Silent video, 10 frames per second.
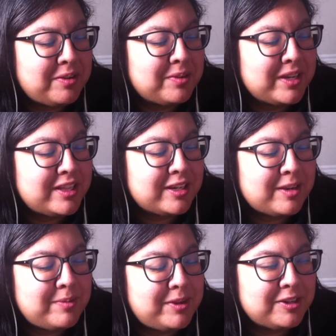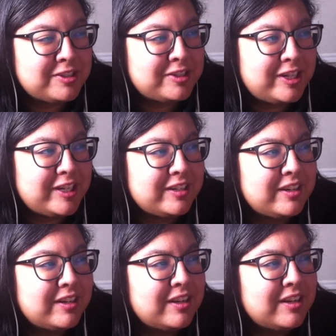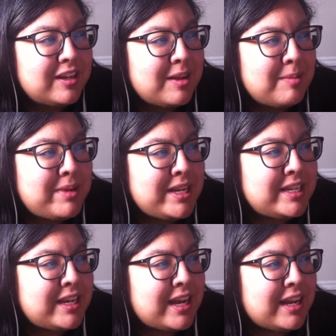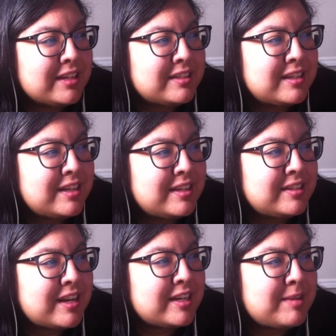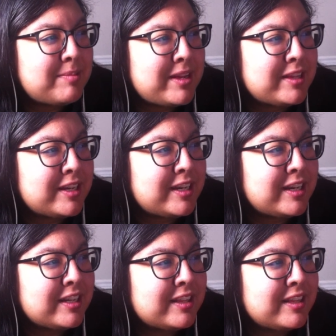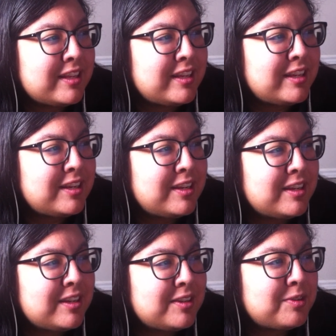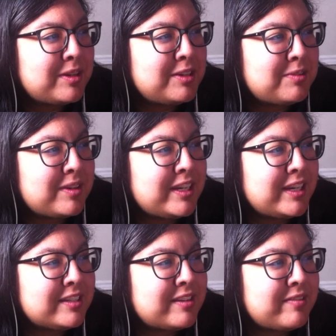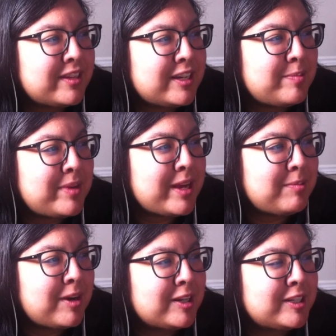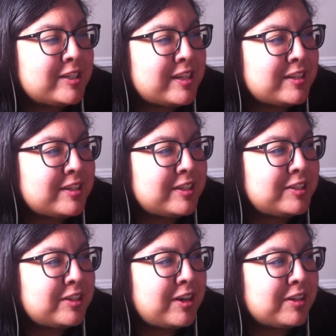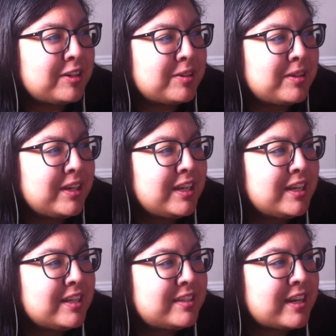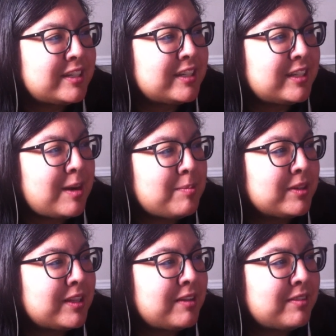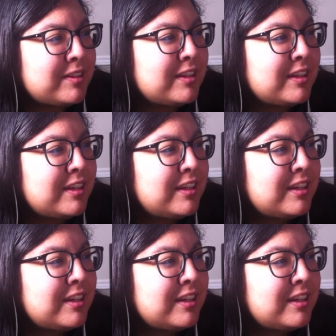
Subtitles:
you their computer screen. BTS, Saturday, May 30th, 2020, at 7:30 p.m., Rogers Center in Toronto, section upper level